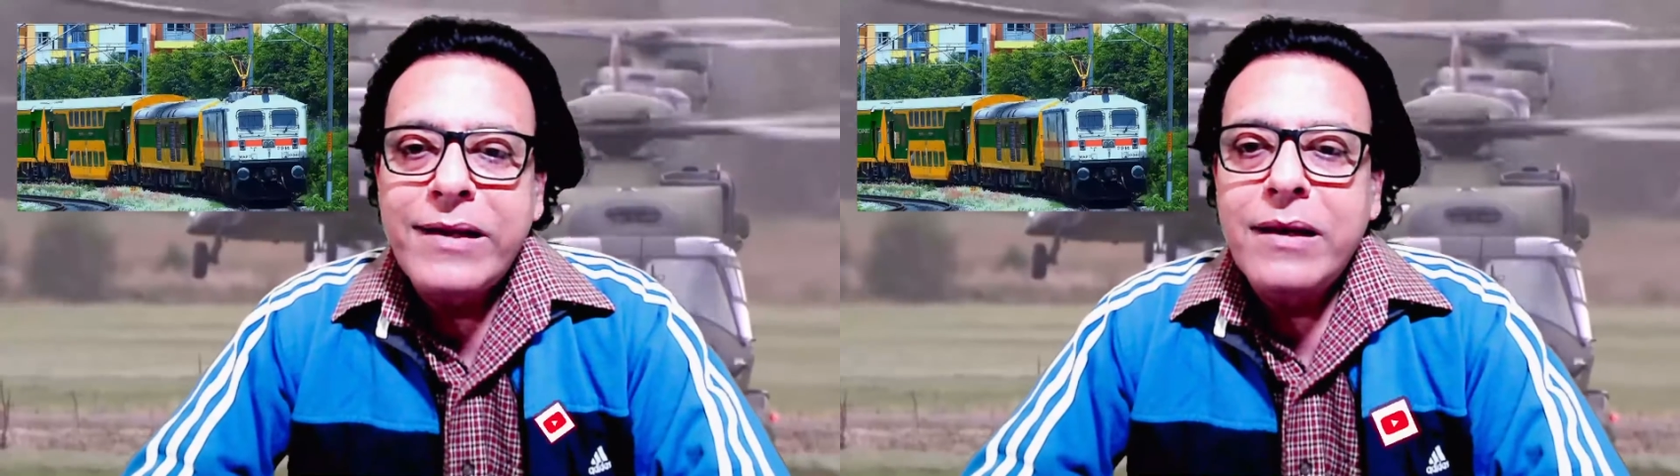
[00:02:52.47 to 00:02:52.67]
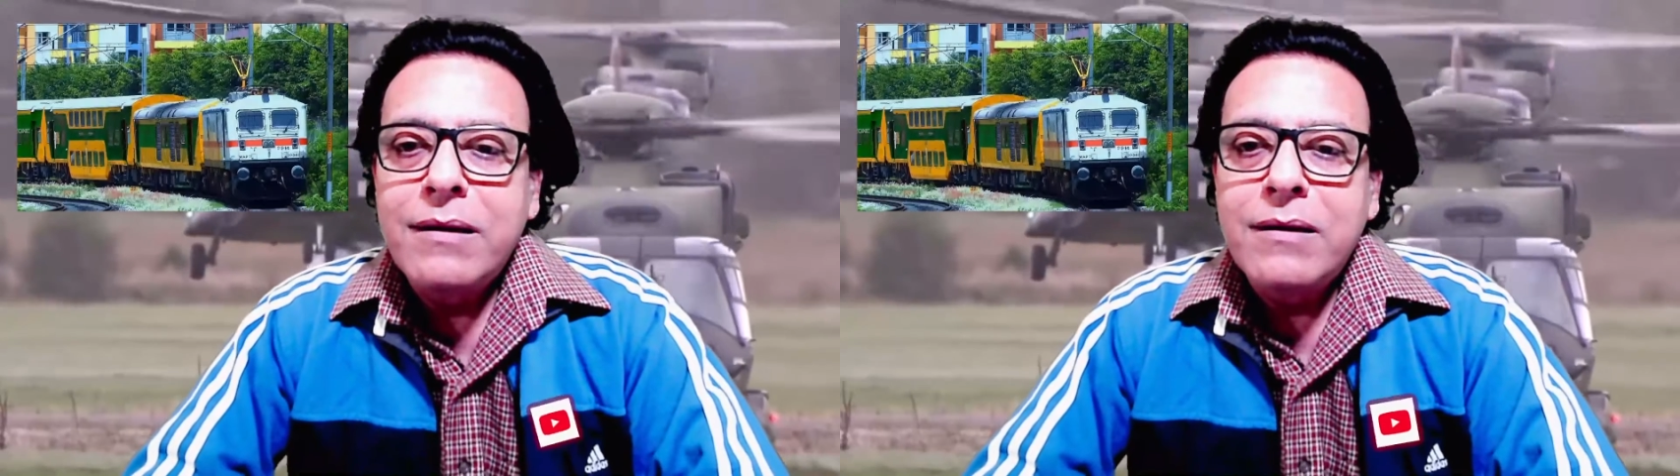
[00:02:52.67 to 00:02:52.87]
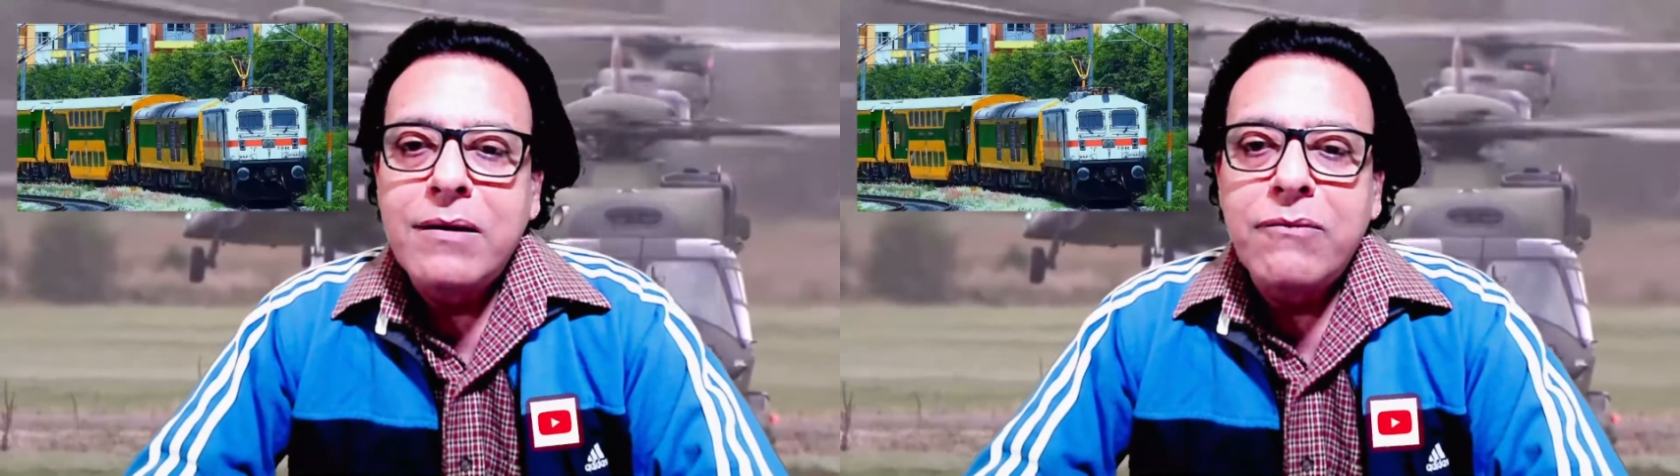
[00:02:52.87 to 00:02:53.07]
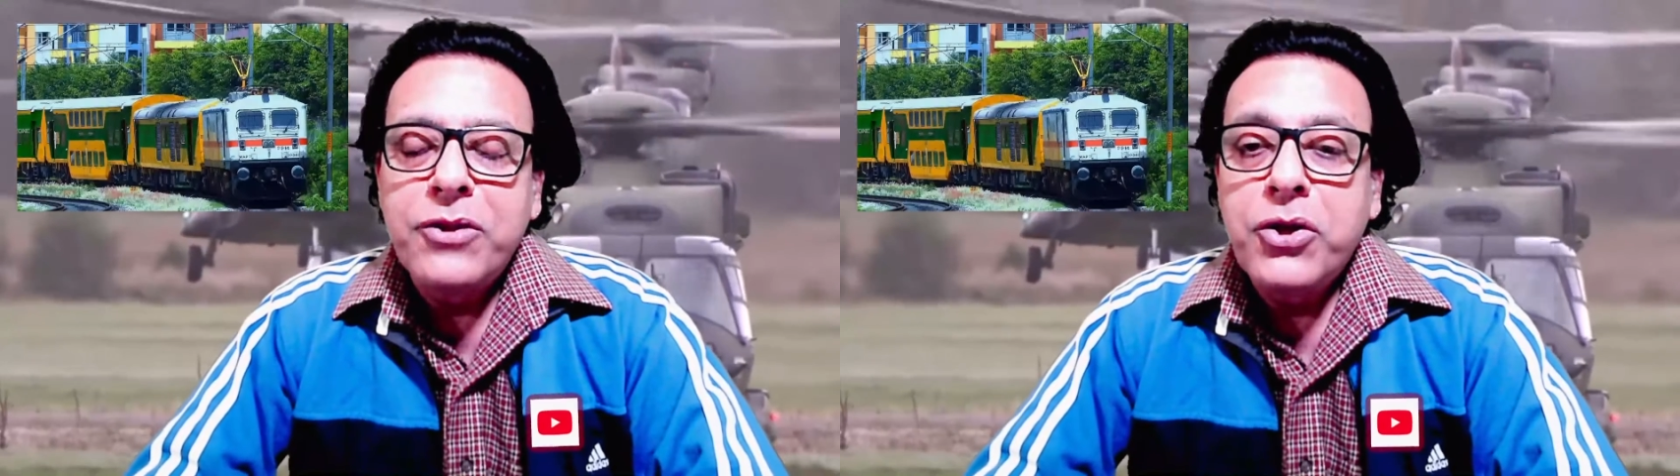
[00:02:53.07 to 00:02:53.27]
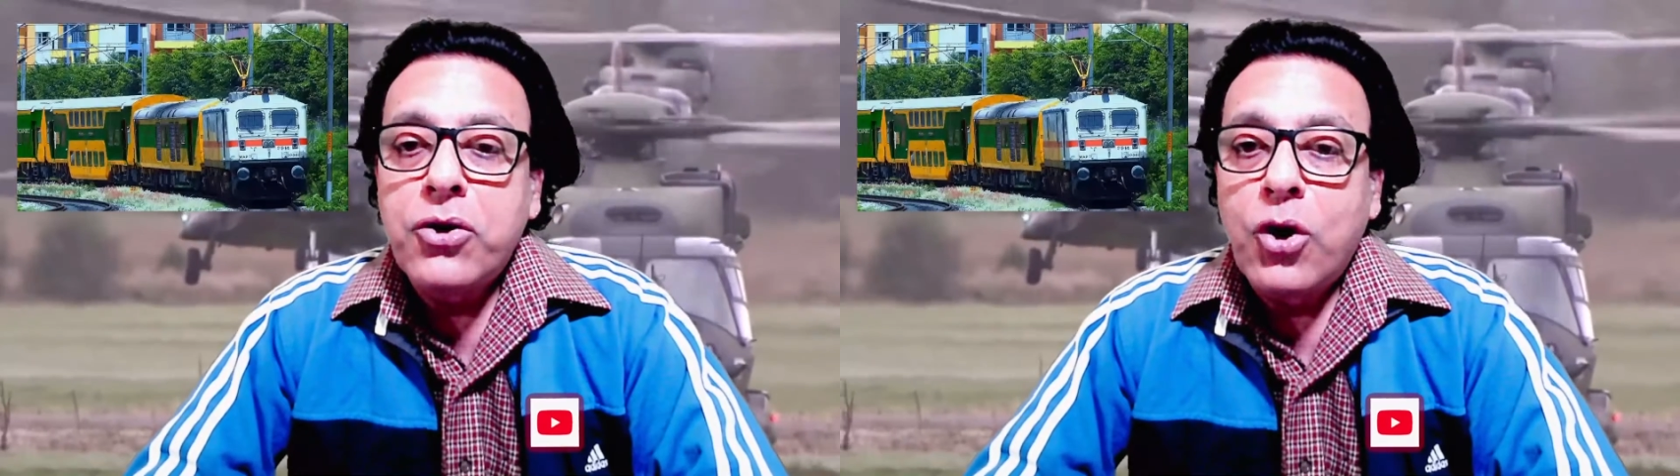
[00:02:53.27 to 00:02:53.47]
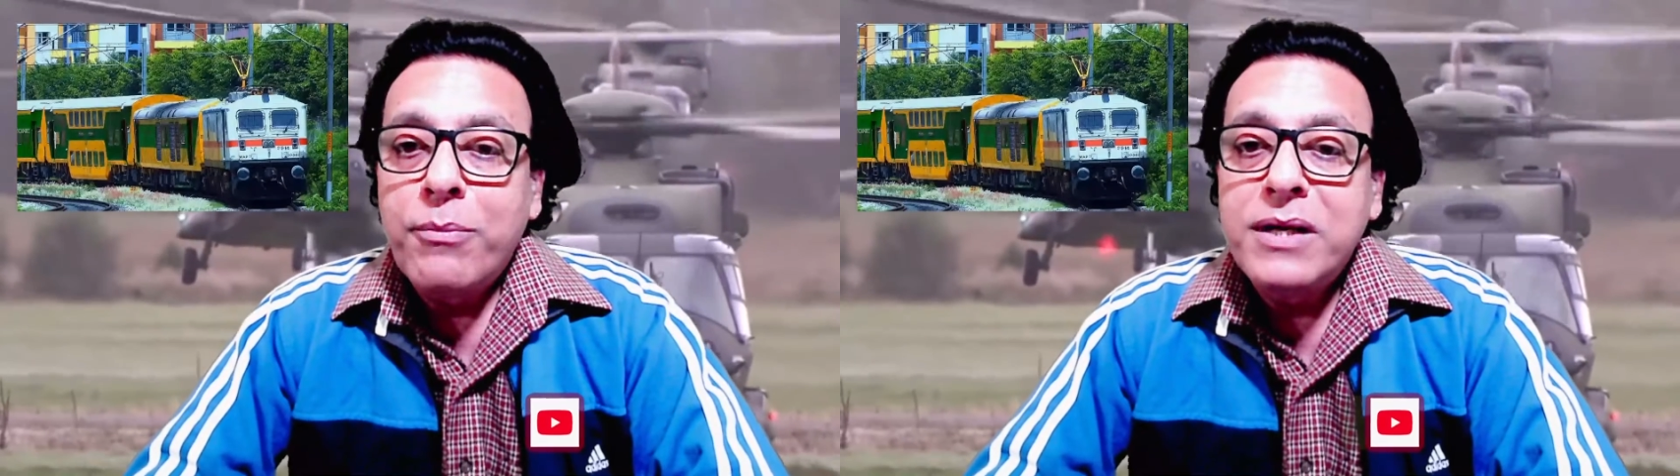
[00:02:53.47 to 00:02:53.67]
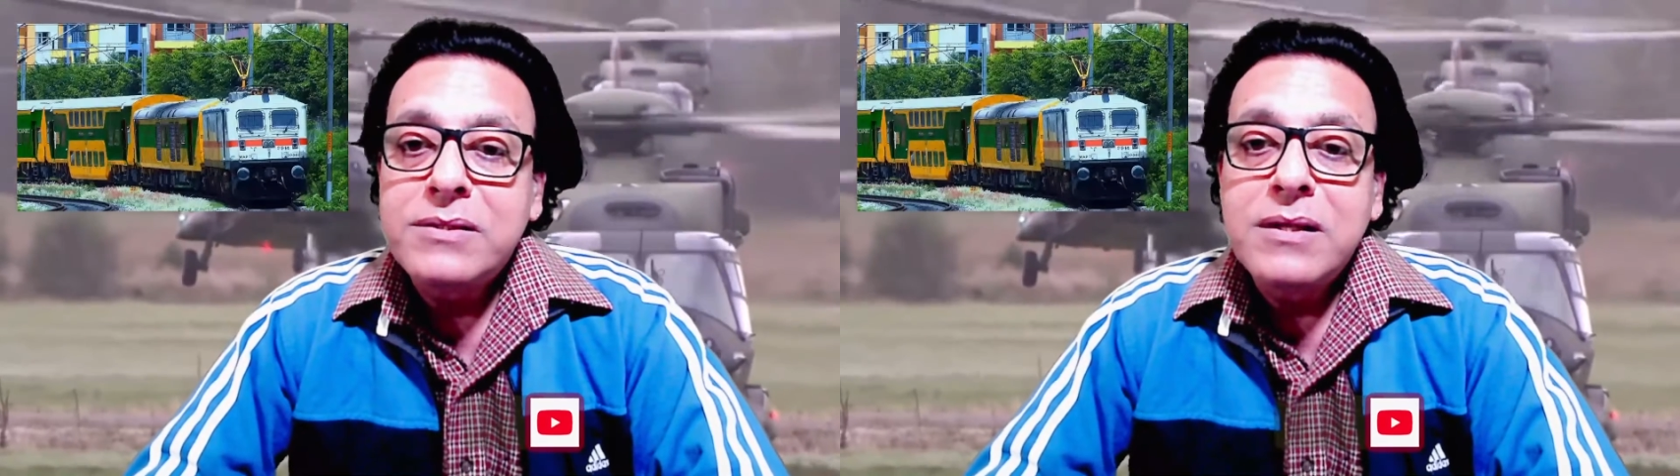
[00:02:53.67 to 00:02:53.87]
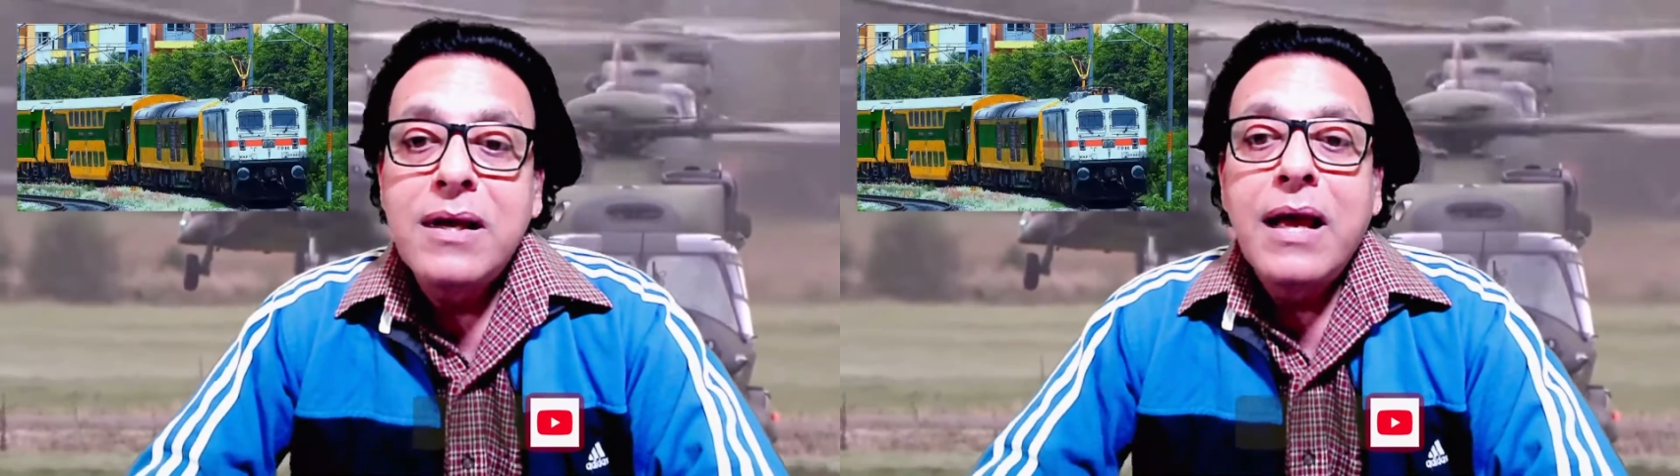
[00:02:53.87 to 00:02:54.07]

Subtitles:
in with your comments,